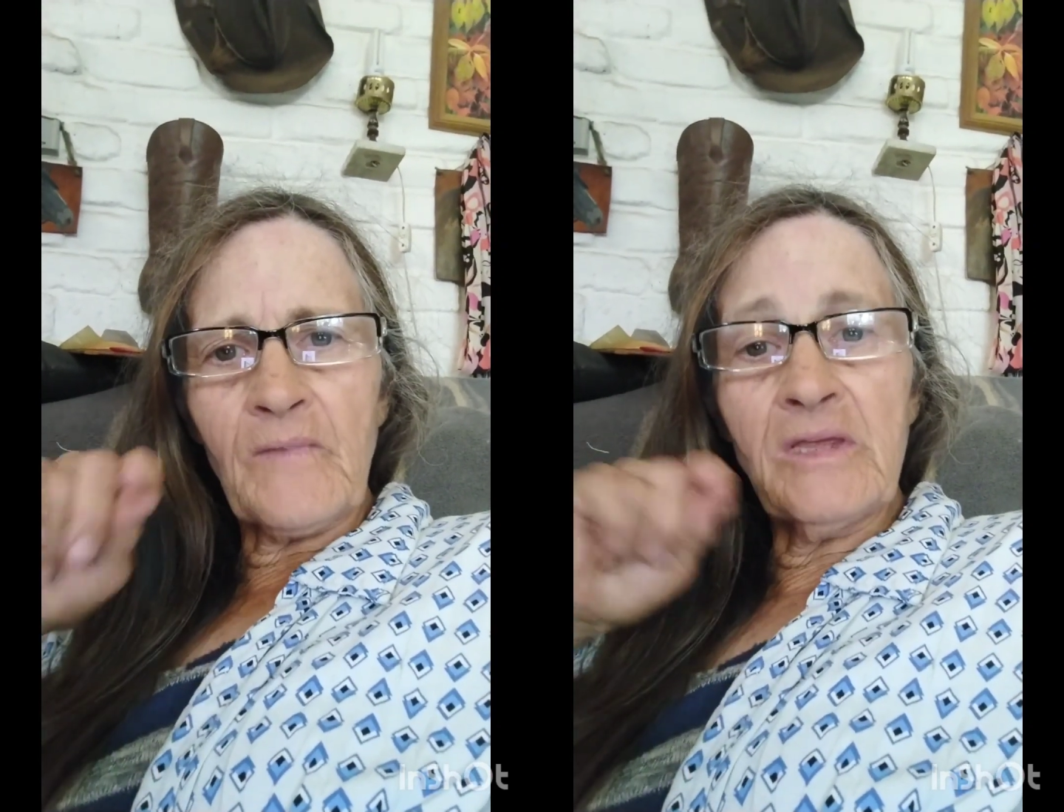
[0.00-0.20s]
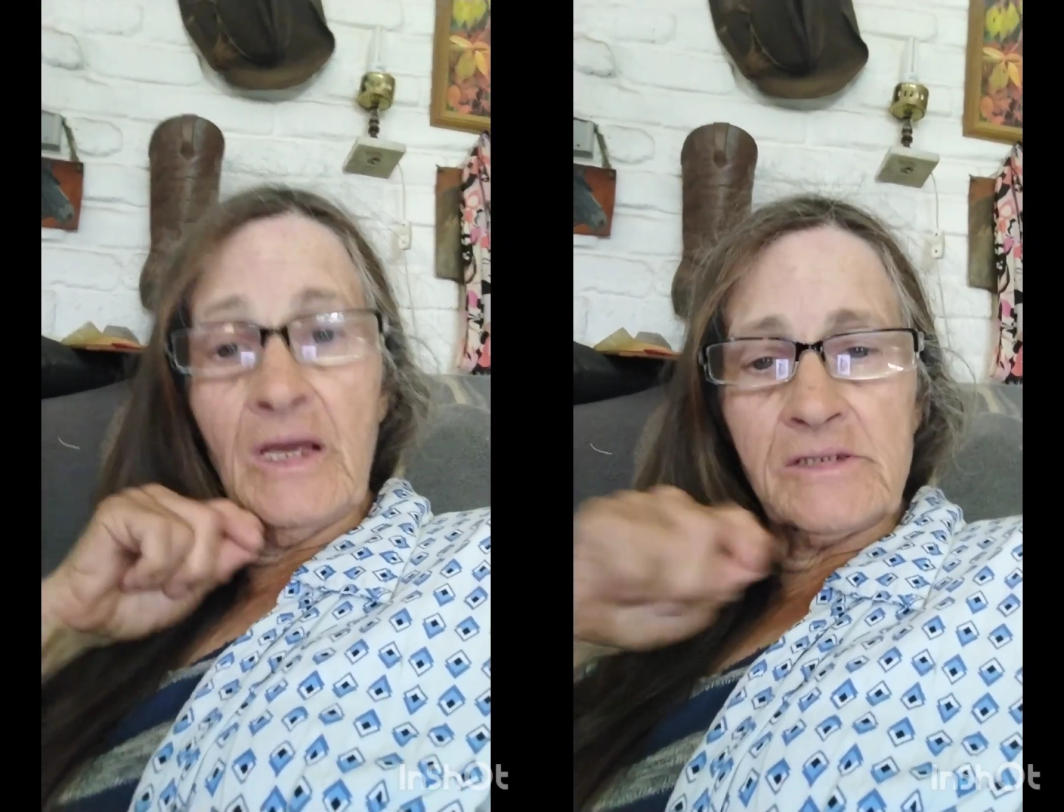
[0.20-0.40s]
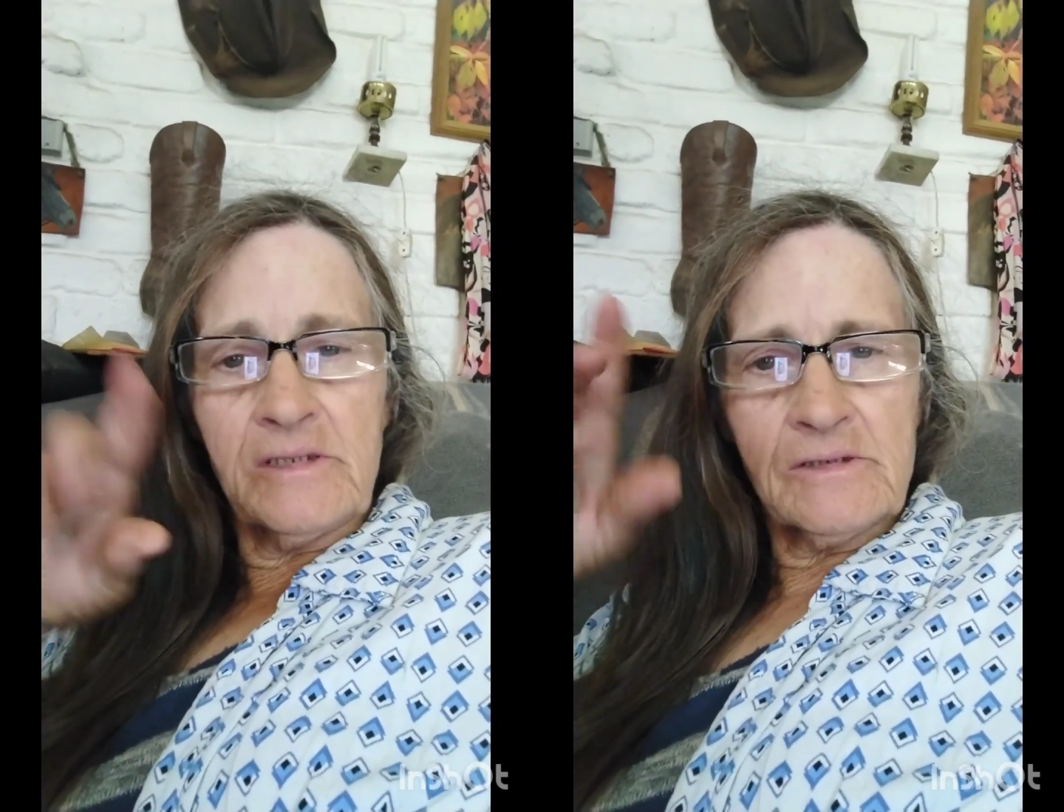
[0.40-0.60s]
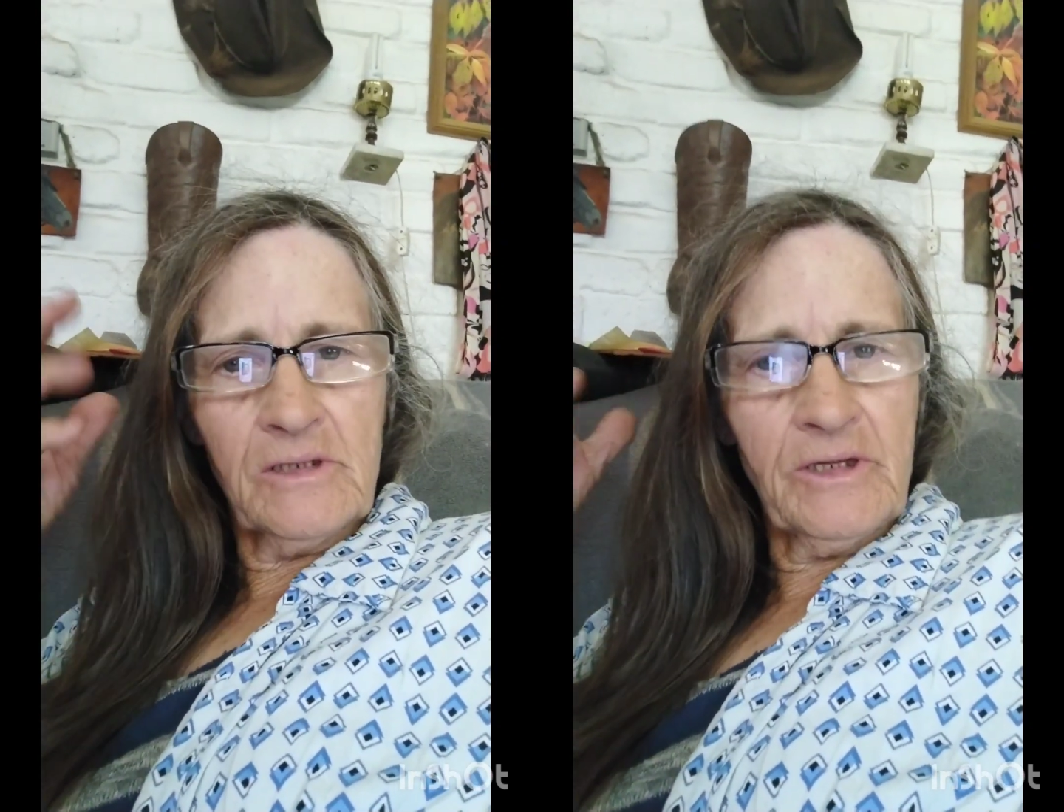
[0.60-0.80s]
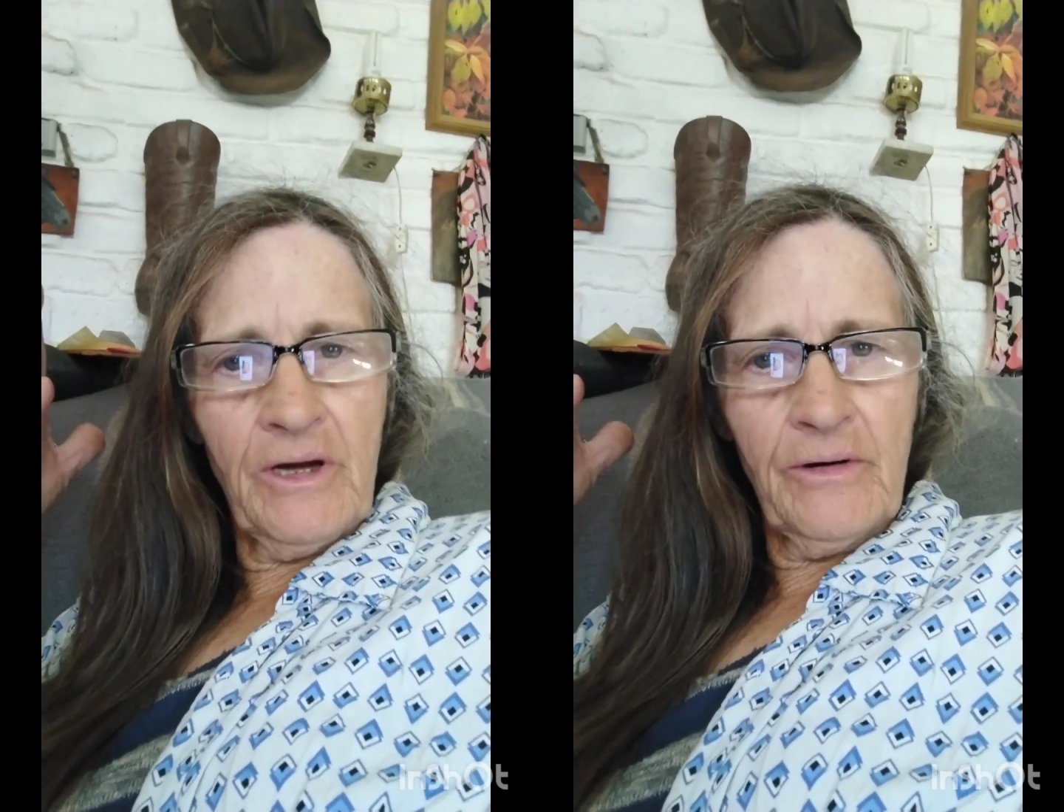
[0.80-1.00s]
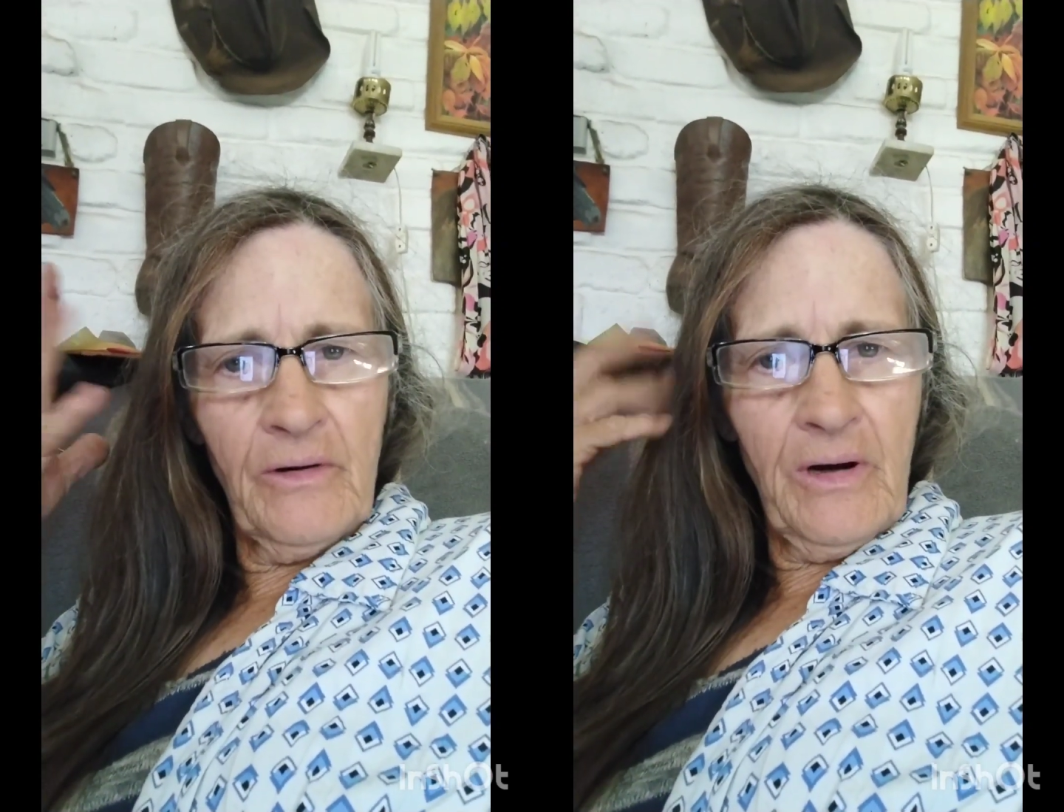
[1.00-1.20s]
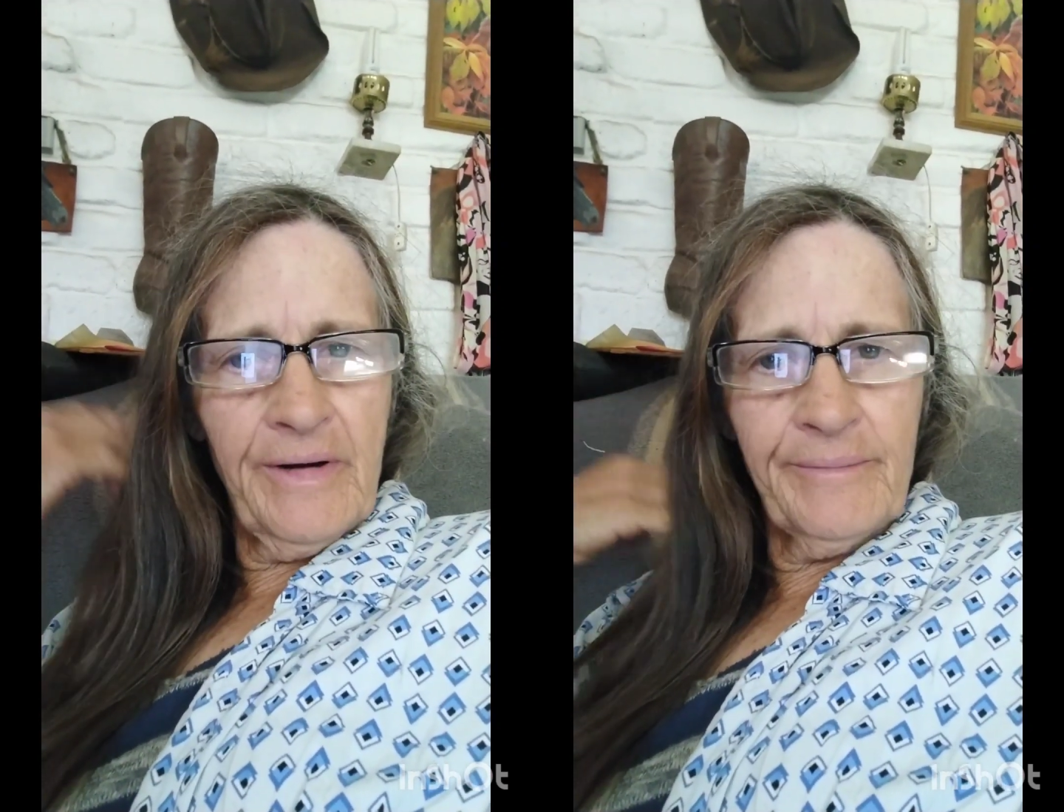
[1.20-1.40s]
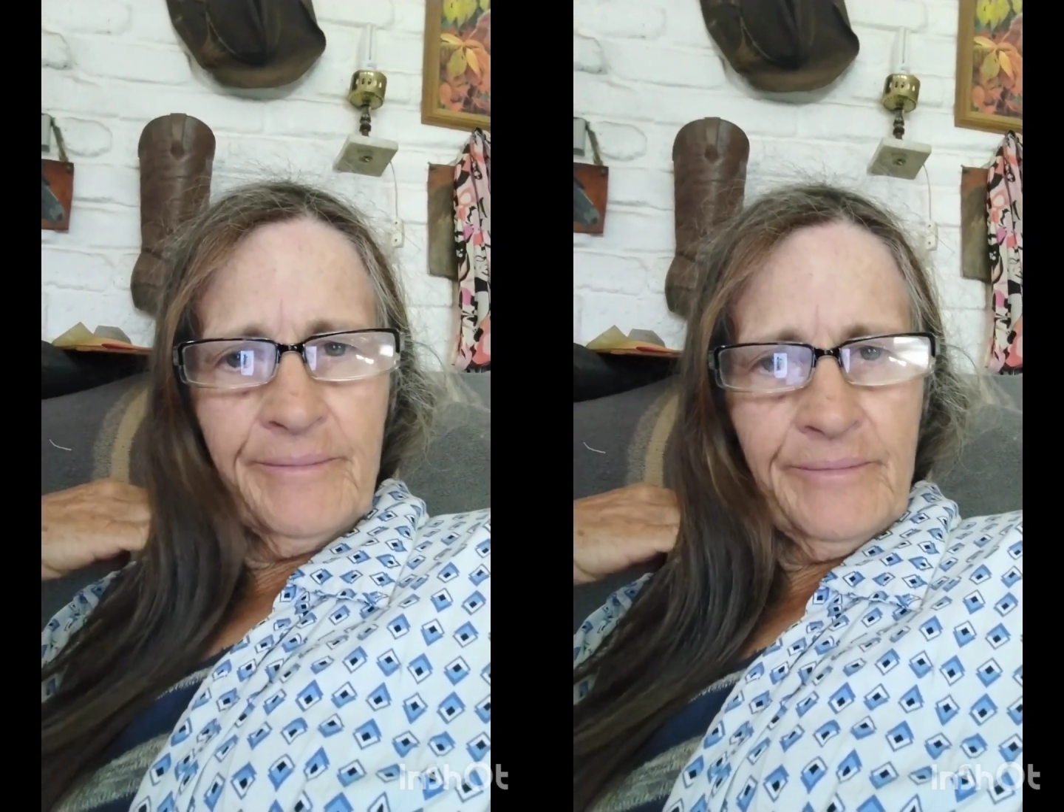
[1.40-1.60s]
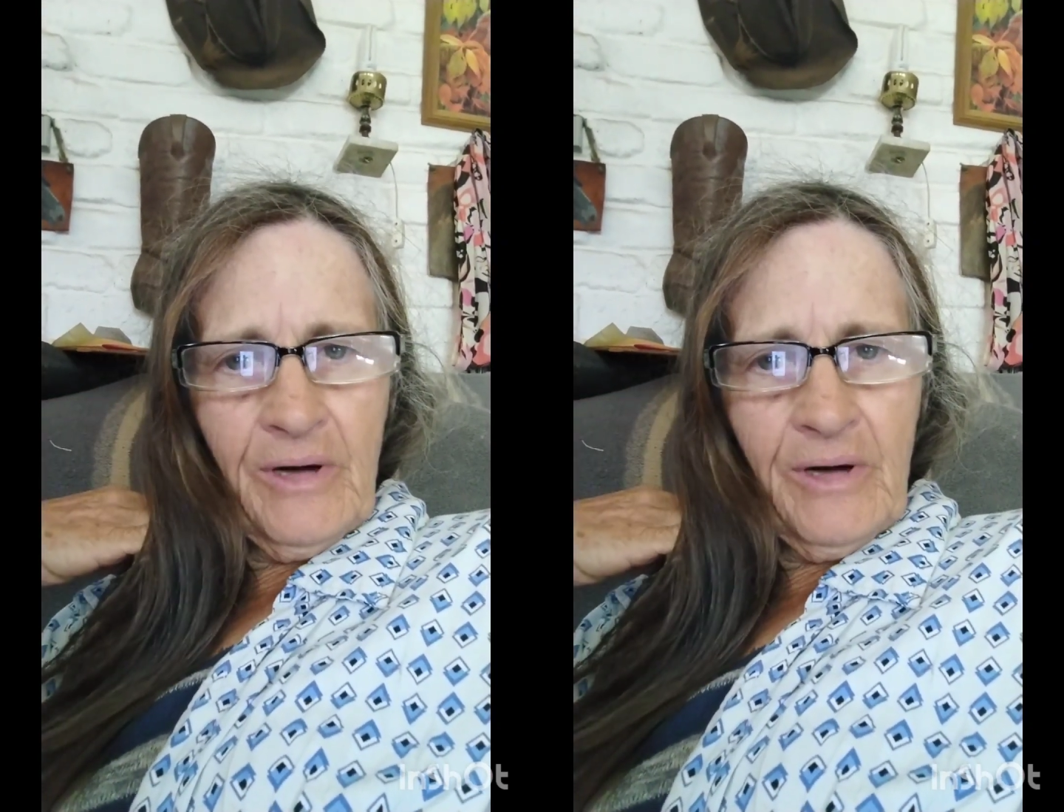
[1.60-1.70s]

yes, so now I'm